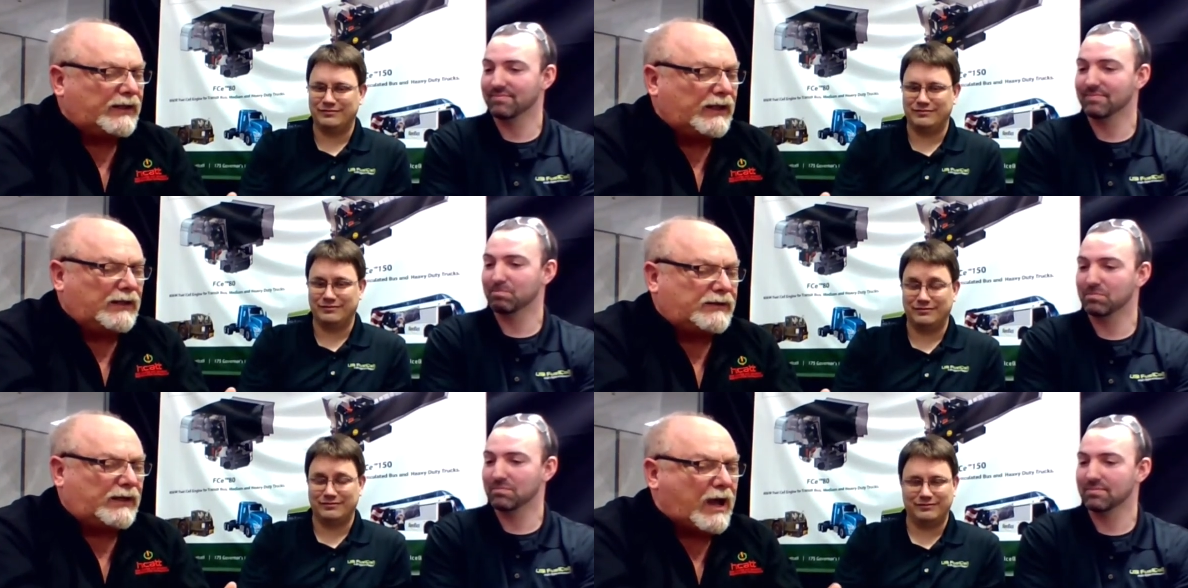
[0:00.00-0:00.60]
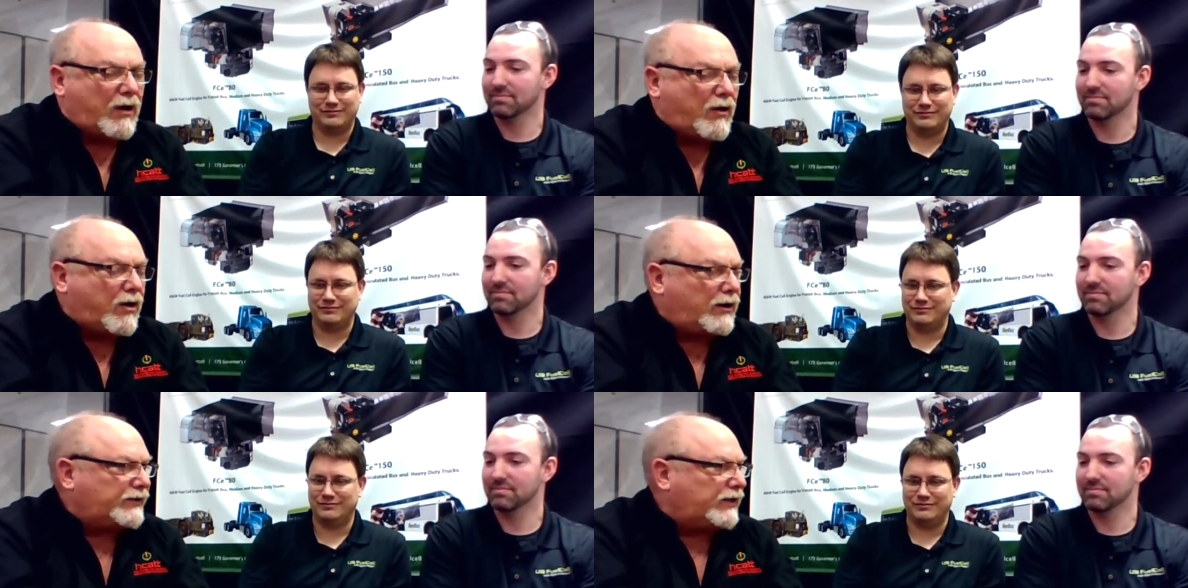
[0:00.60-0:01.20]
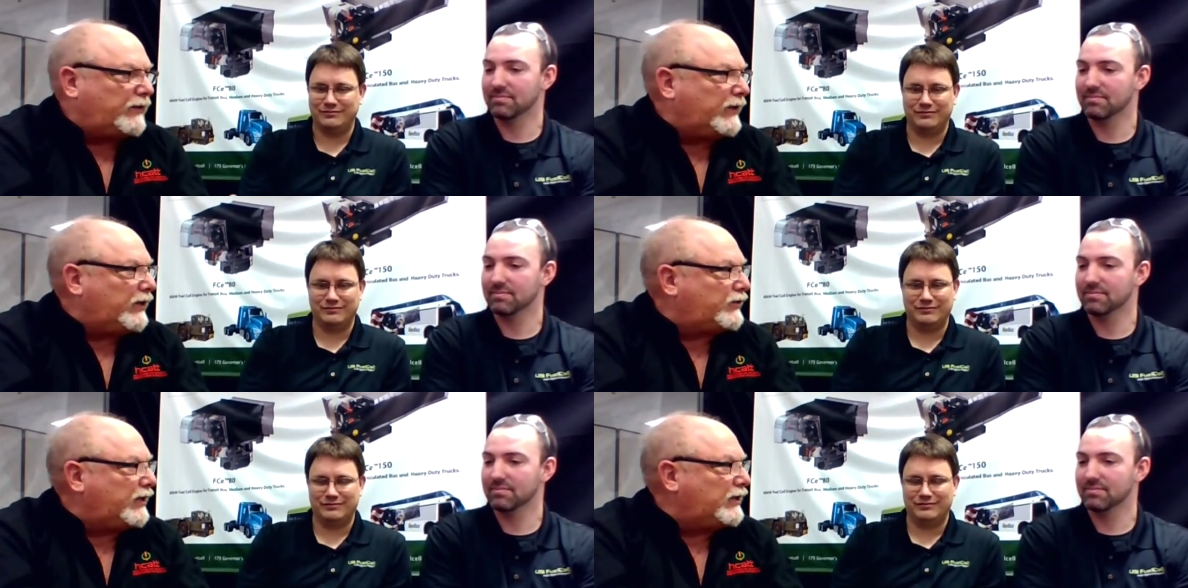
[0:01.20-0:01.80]
Speaker 1: like how hard is it going to be to
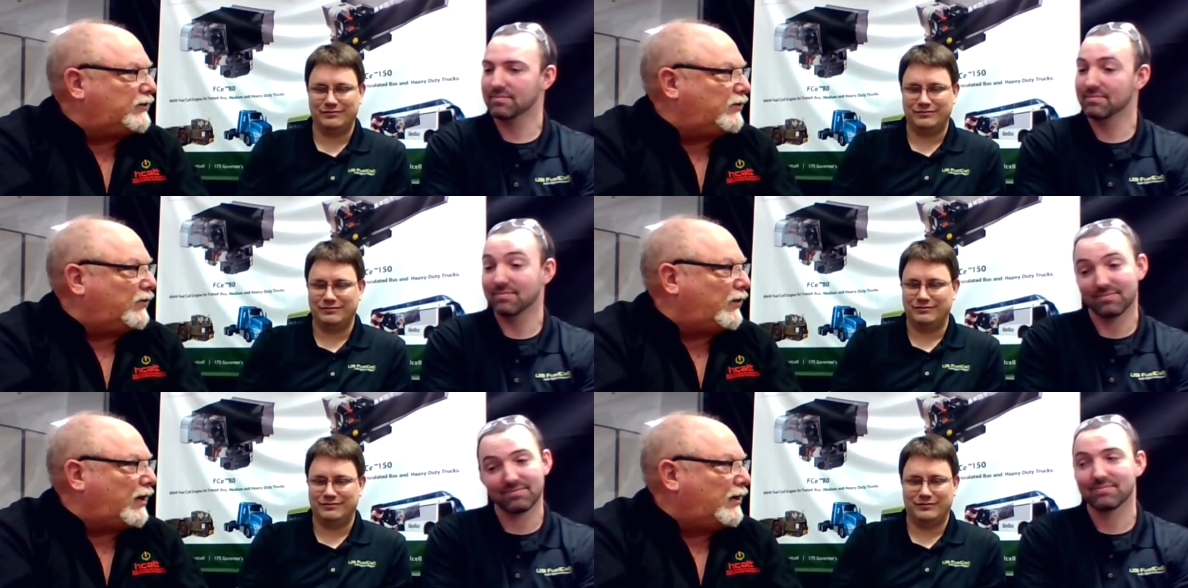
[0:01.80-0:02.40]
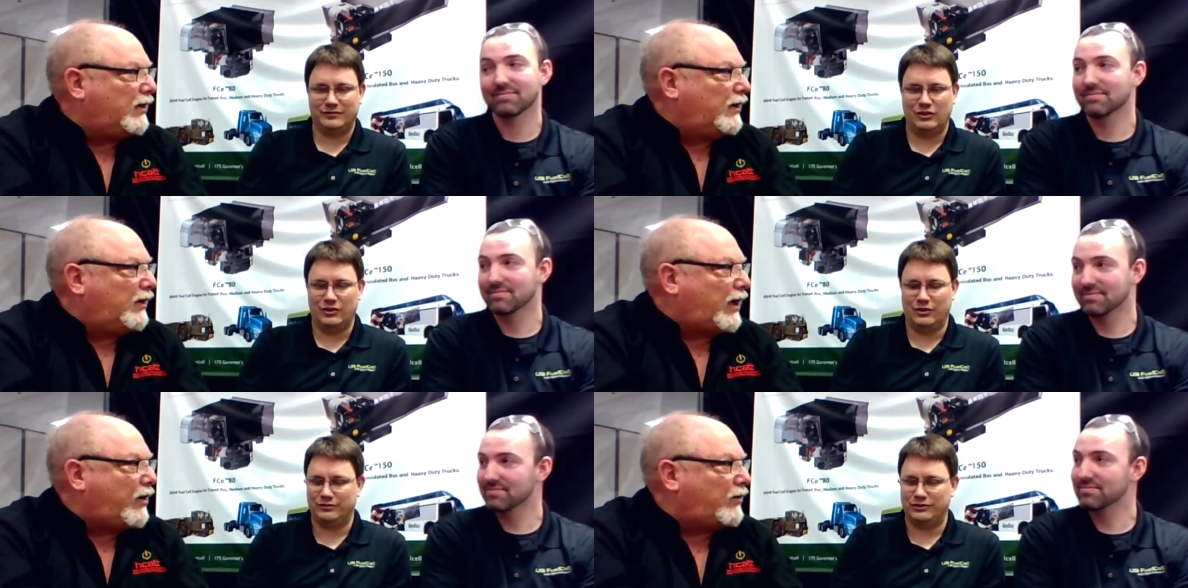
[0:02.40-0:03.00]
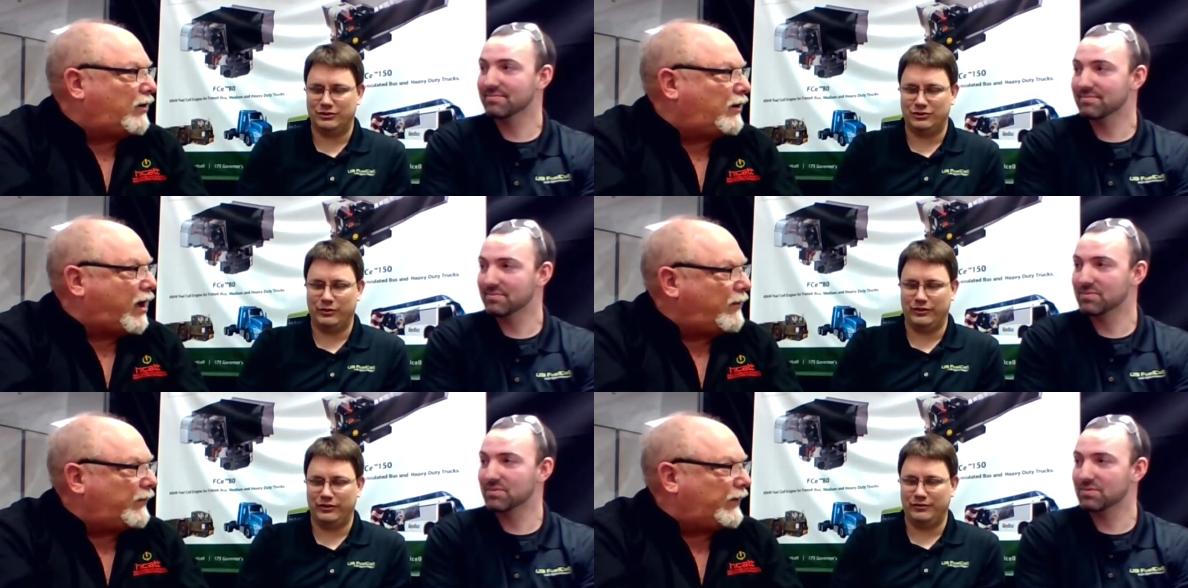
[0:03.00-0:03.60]
train to, or how
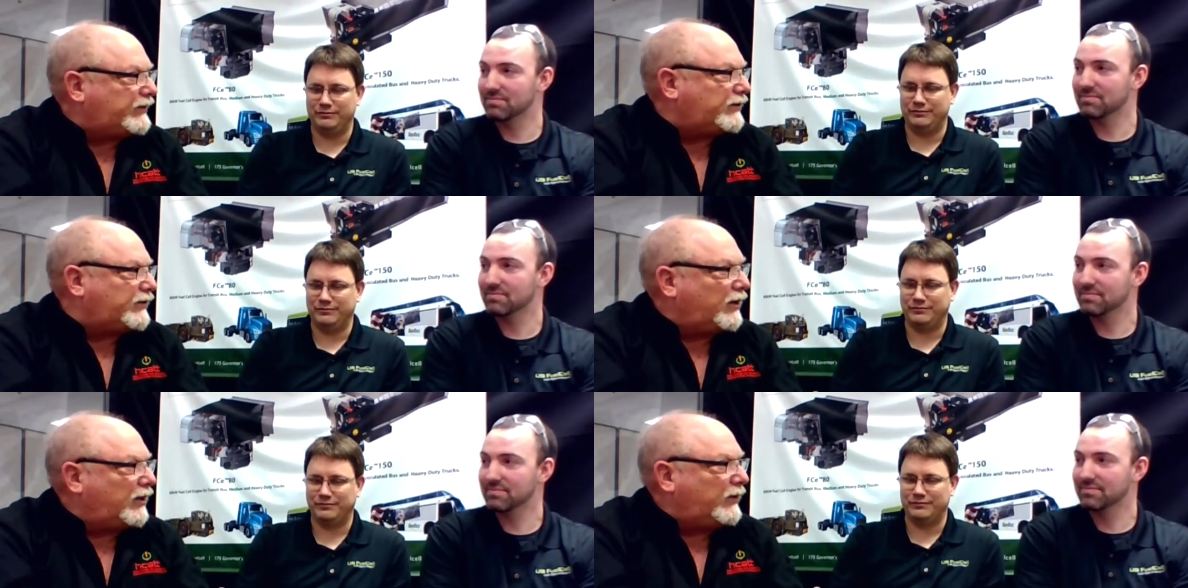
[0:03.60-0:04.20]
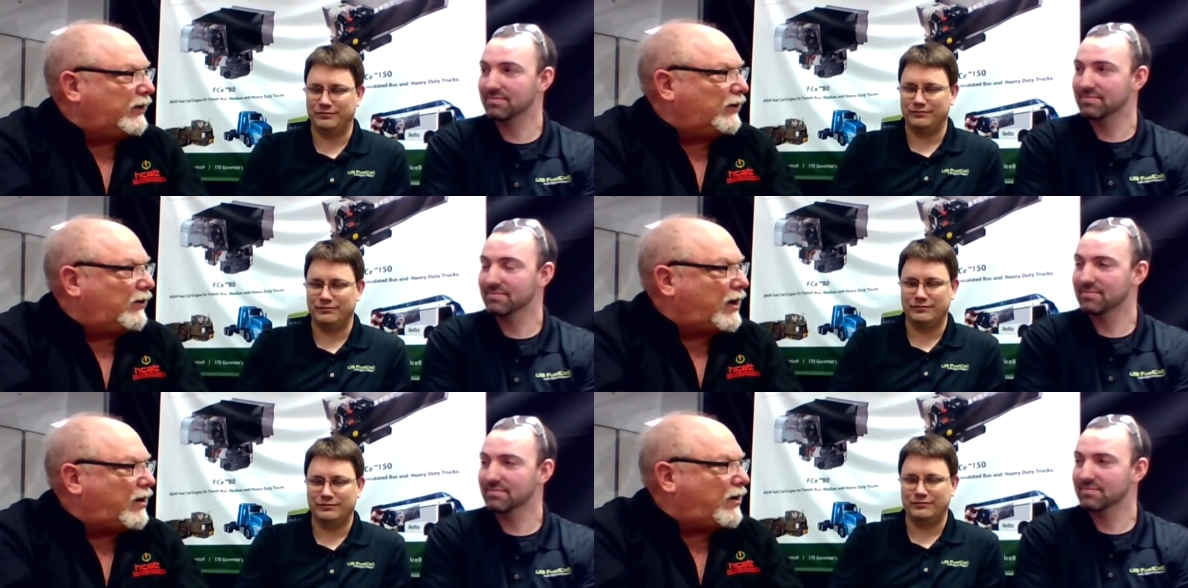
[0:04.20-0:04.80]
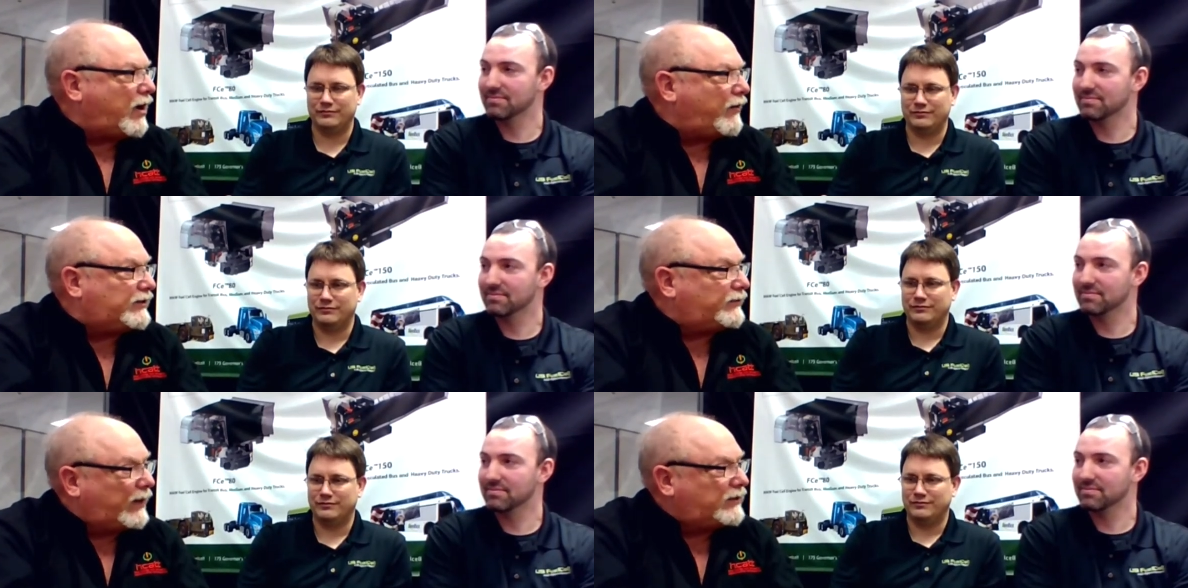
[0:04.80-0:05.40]
complex is it going to be, or how how
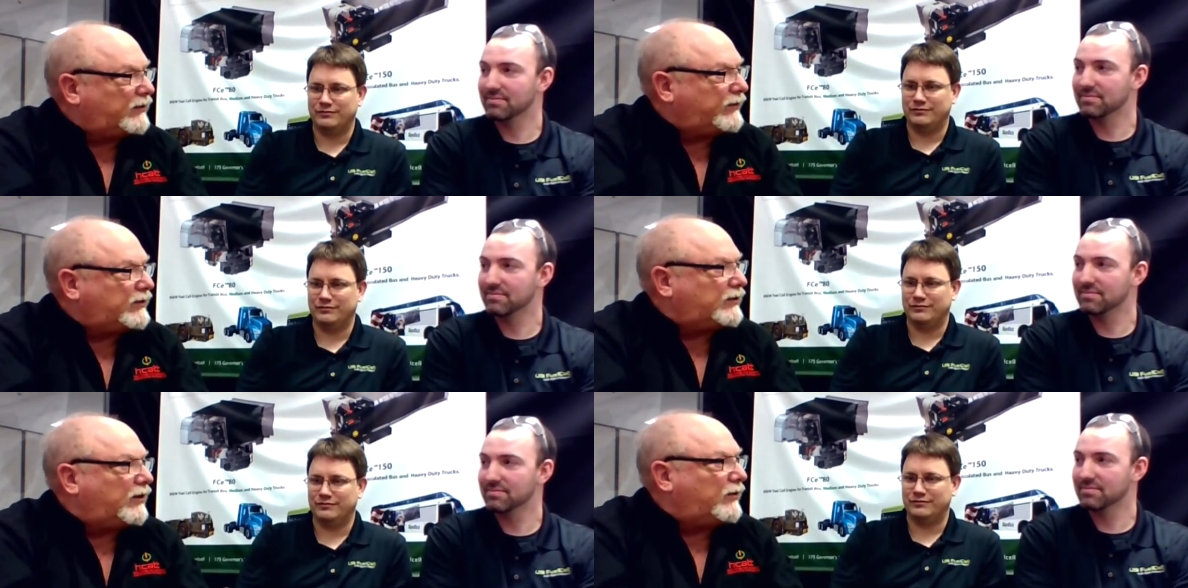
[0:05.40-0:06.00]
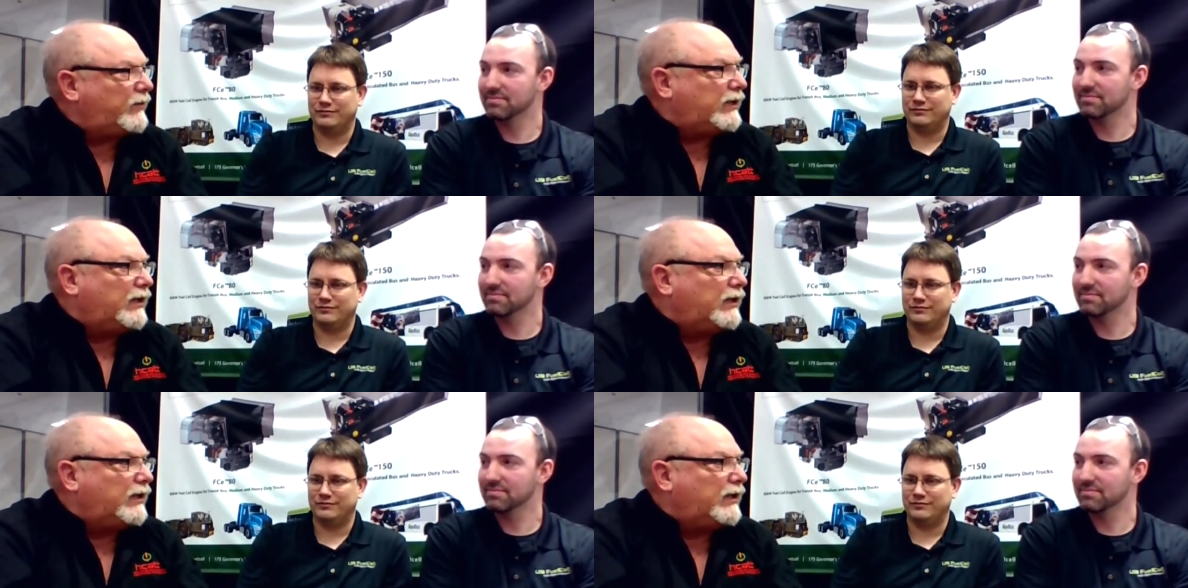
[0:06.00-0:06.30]
expensive is it going to be?